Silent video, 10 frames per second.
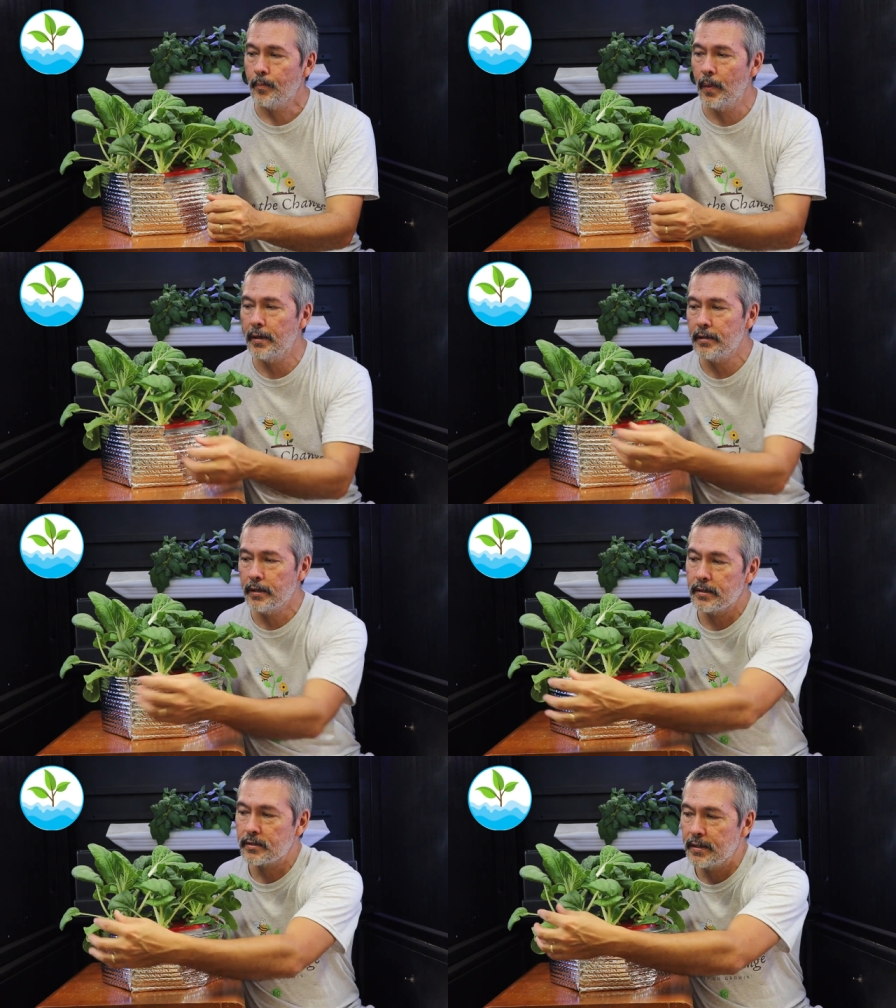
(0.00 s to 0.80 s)
But
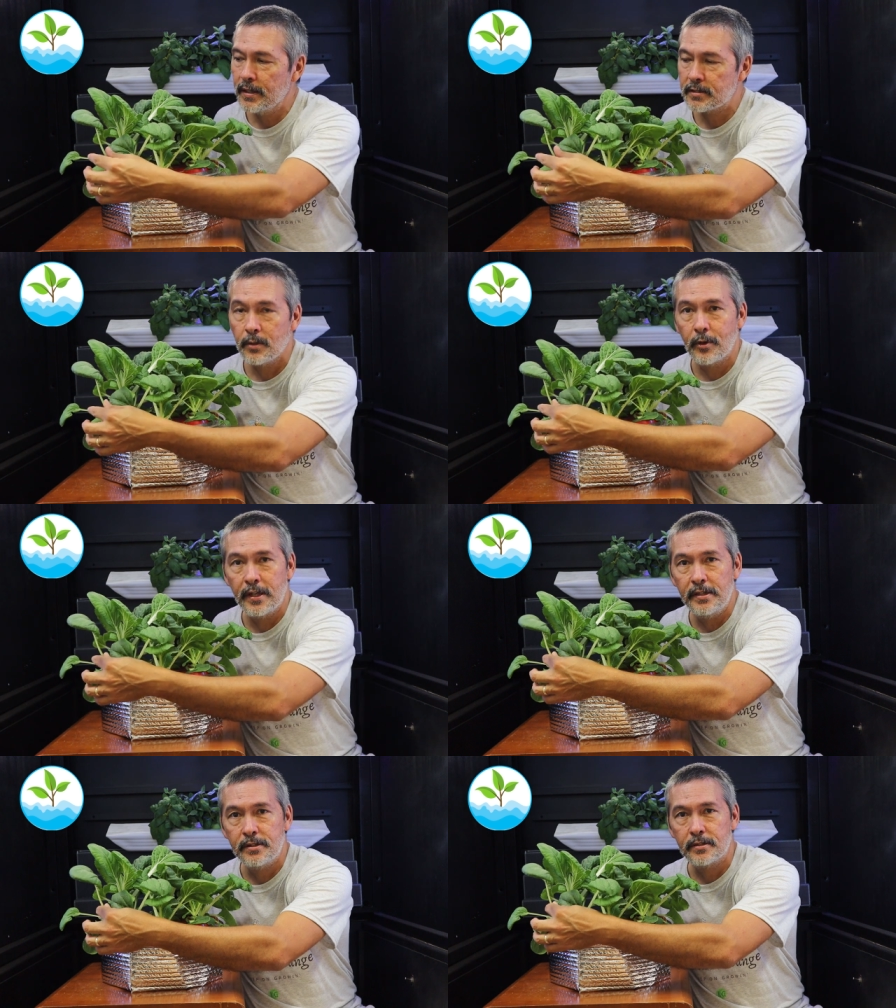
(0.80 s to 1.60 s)
you can see that some of
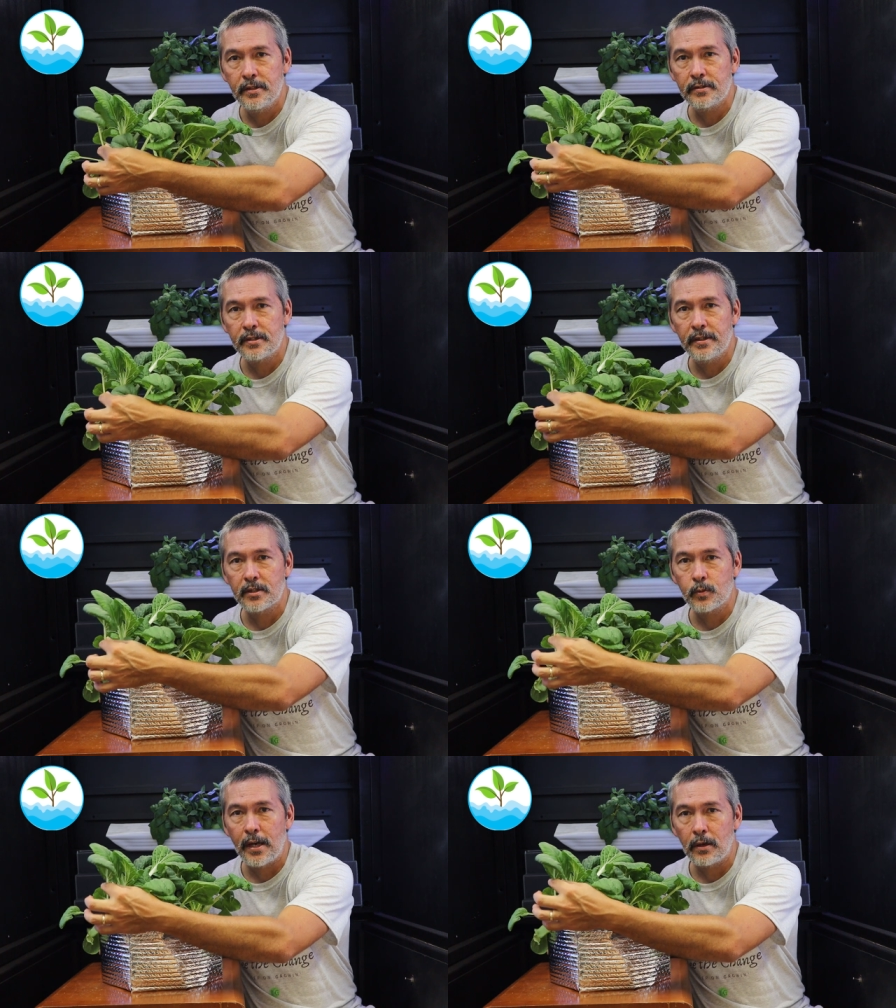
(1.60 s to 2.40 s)
these, you can see
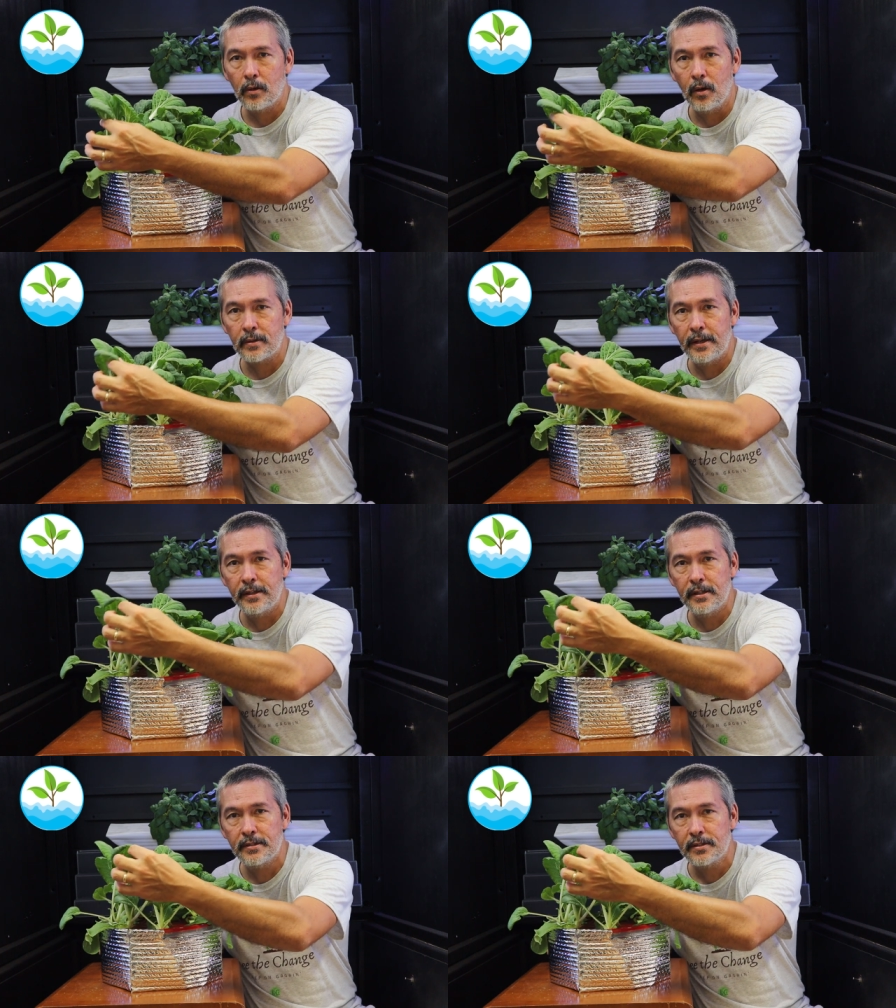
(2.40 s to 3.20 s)
this one, how long that
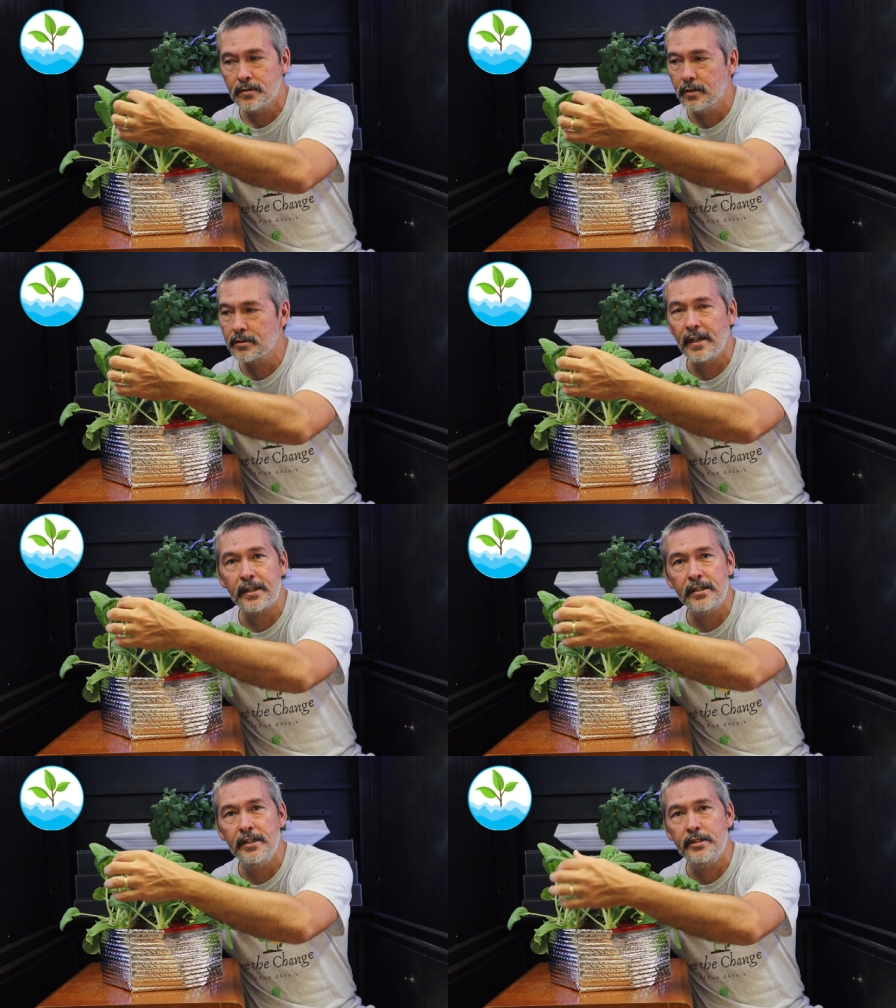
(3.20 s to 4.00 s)
is. Looks
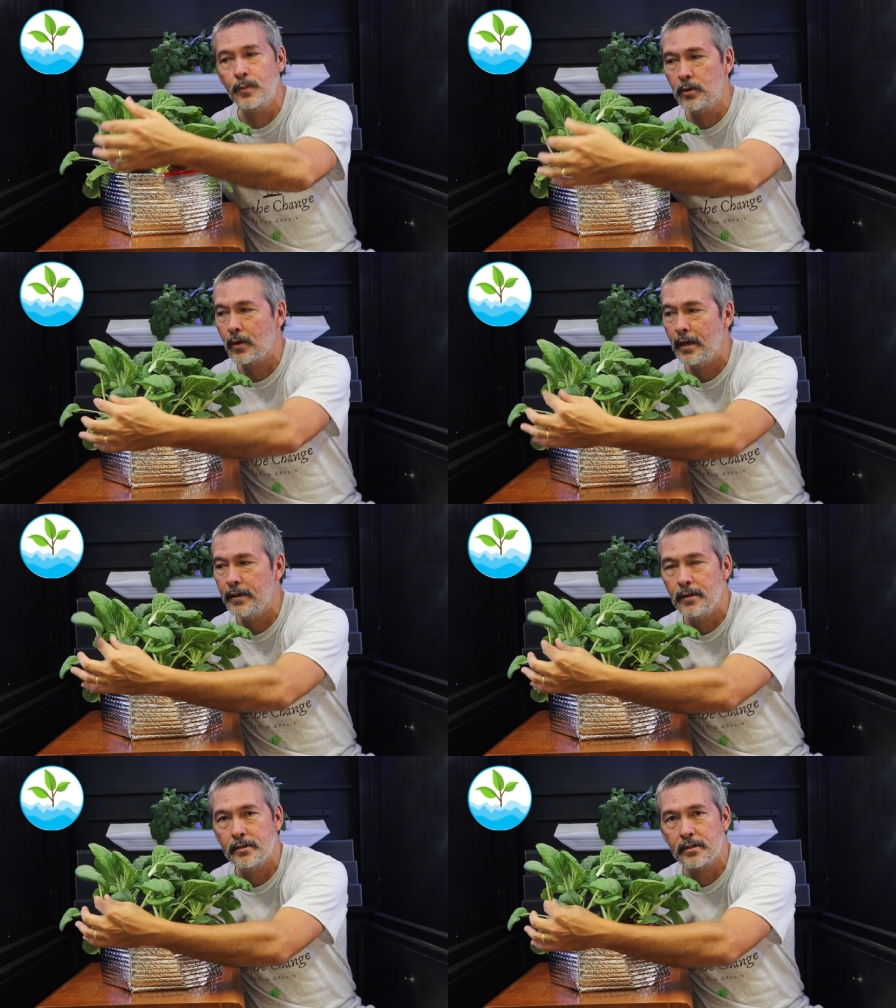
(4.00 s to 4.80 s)
like a teaspoon,
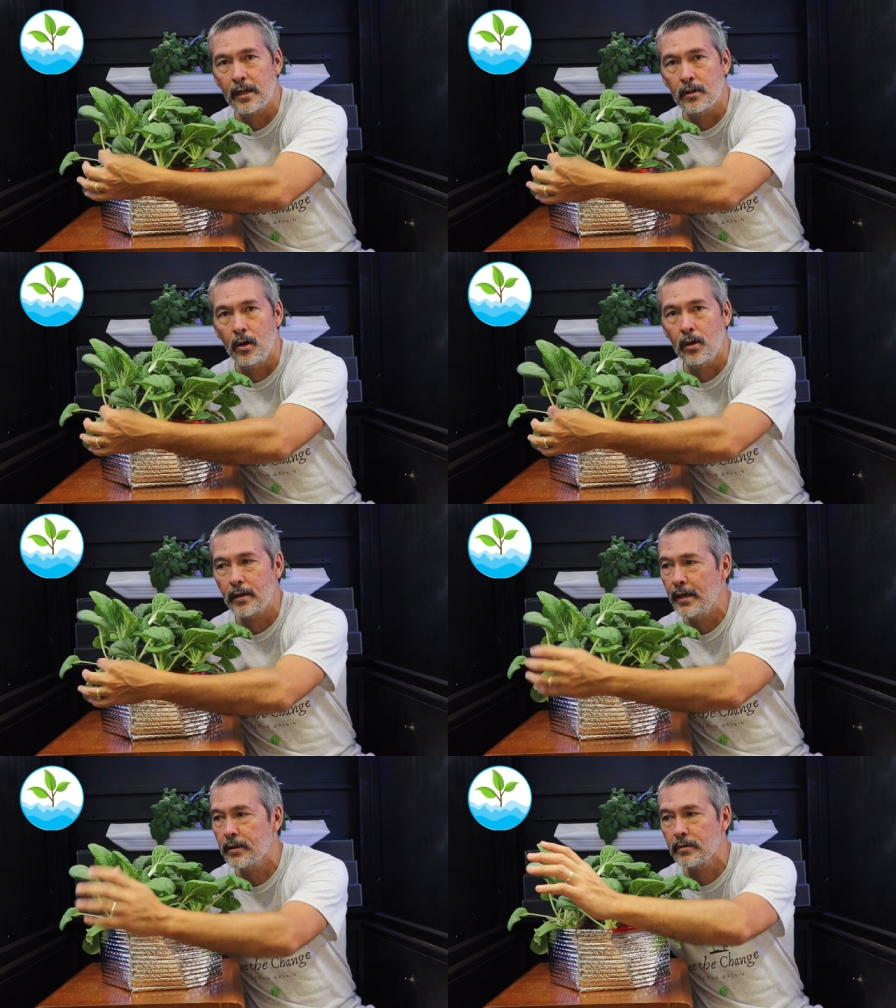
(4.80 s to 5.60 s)
right? It's got a
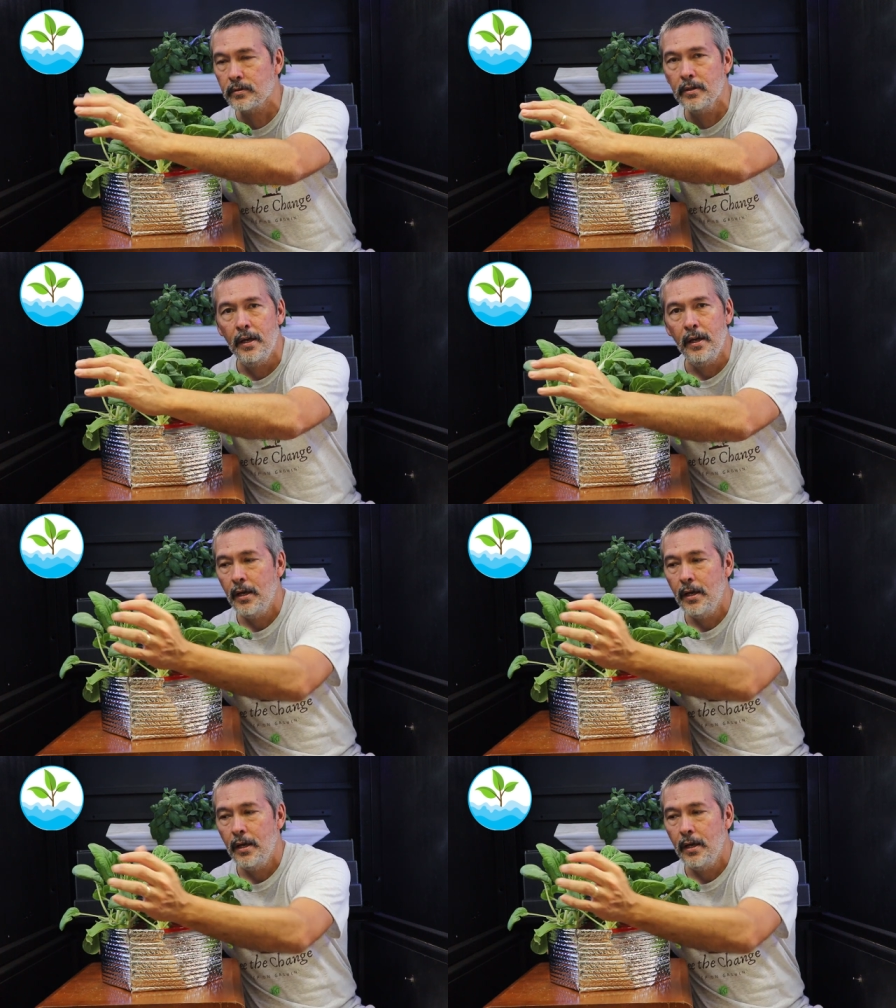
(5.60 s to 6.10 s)
long handle.